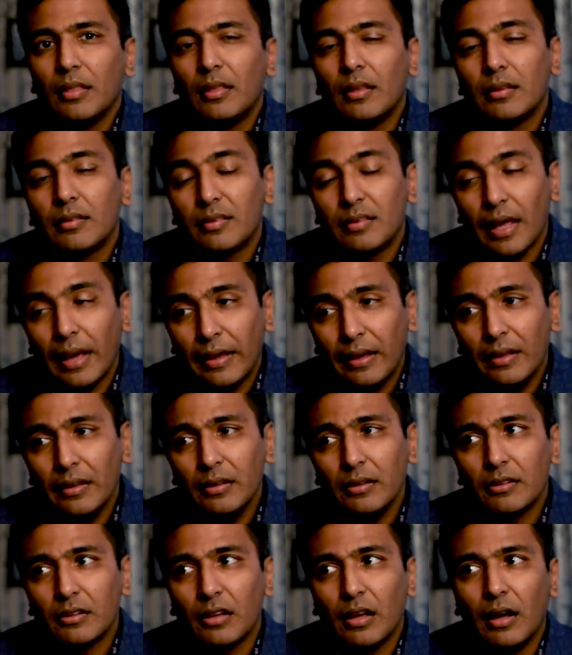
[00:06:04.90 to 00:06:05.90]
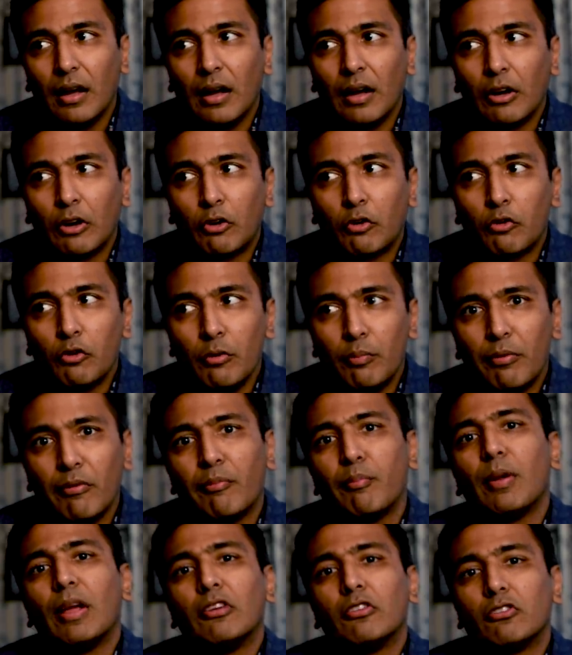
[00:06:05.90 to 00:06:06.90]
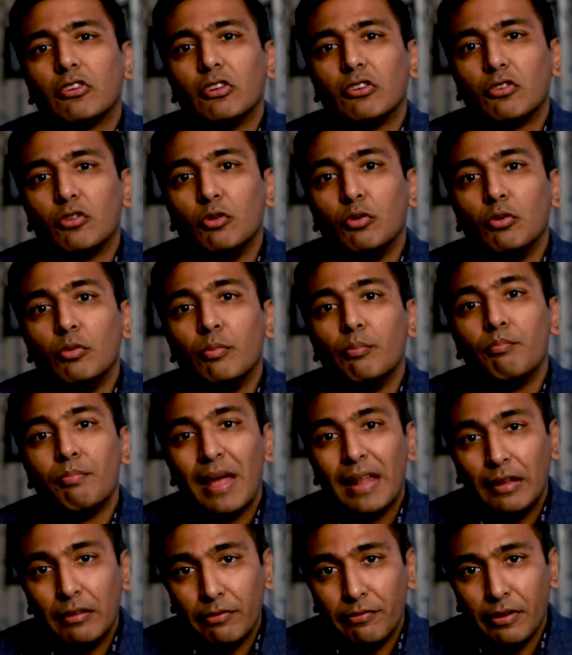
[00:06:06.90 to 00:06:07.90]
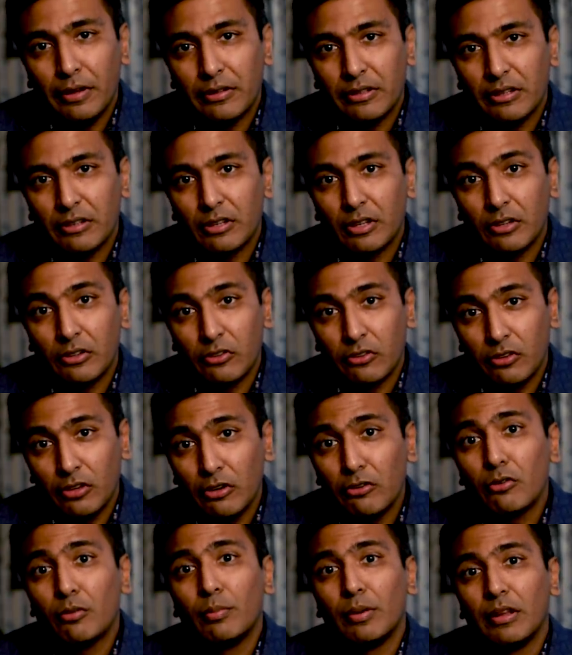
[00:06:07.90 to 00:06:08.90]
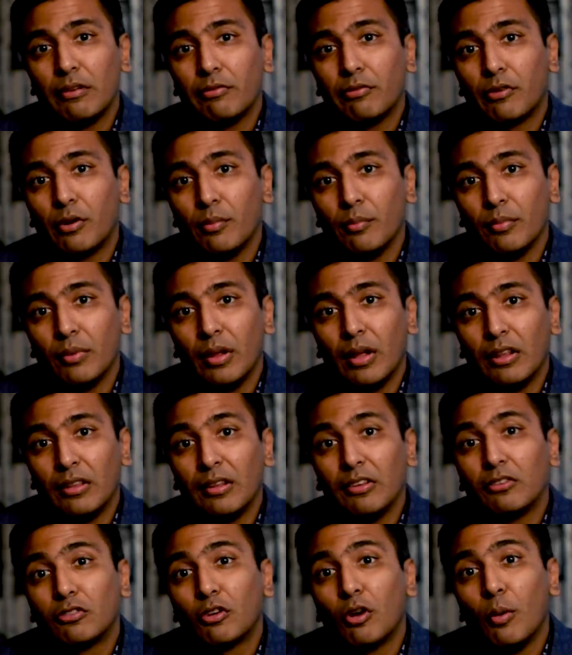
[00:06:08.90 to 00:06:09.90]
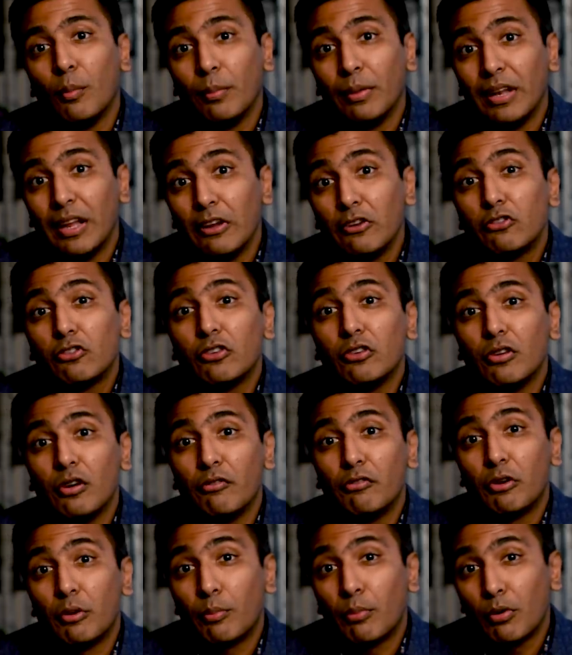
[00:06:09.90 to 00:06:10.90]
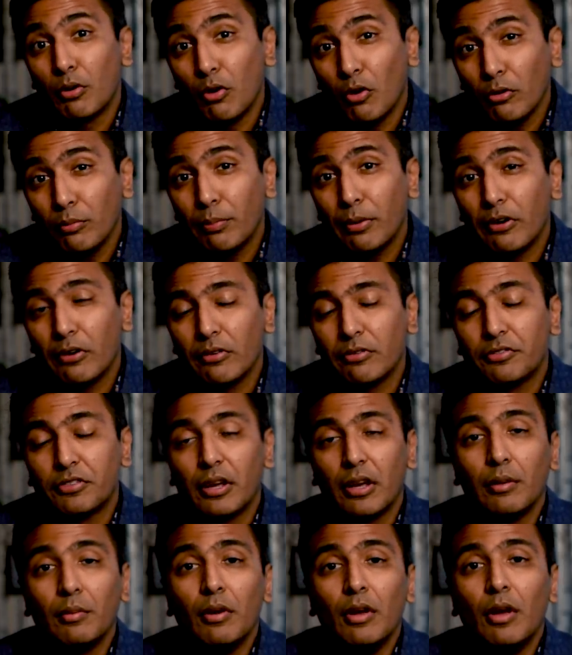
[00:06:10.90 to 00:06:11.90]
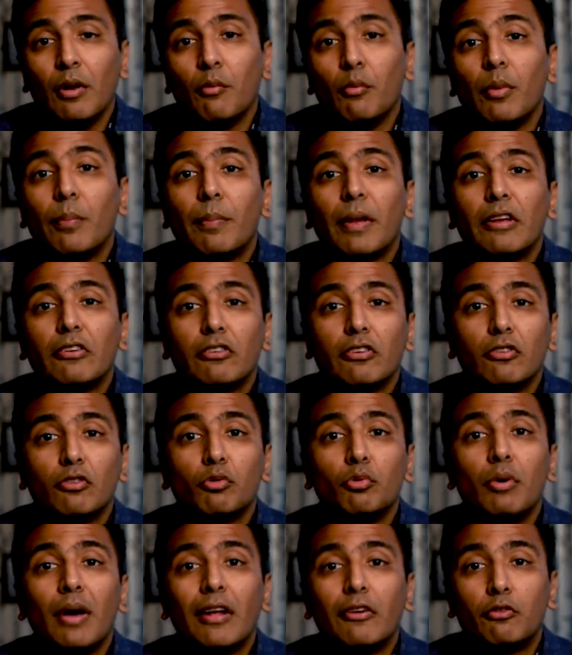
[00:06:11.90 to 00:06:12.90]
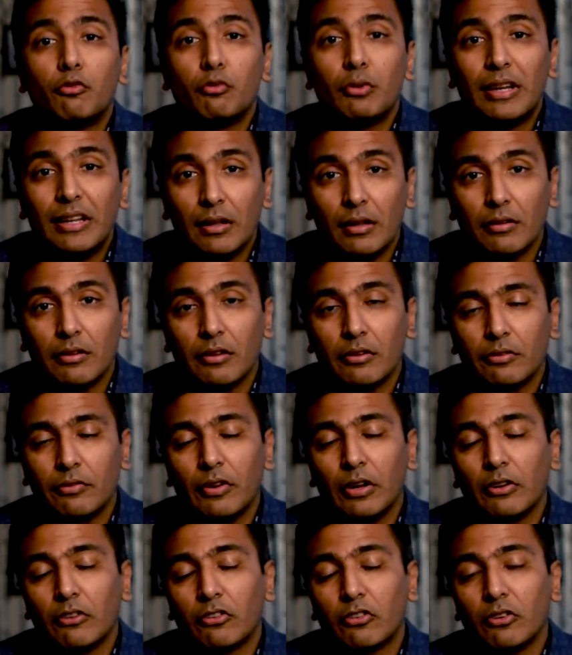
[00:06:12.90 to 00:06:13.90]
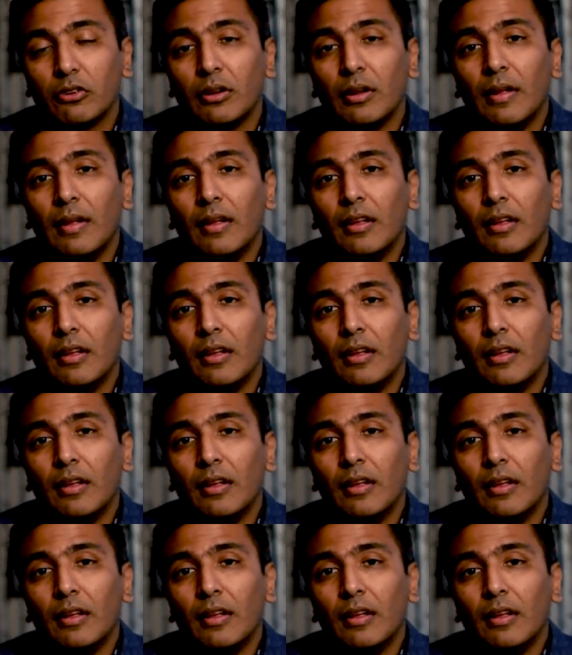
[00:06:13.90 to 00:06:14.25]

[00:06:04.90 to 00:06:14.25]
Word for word: The second uh, group of patients who benefited considerably from this combination over a prolonged period of time were patients who had renal dysfunction.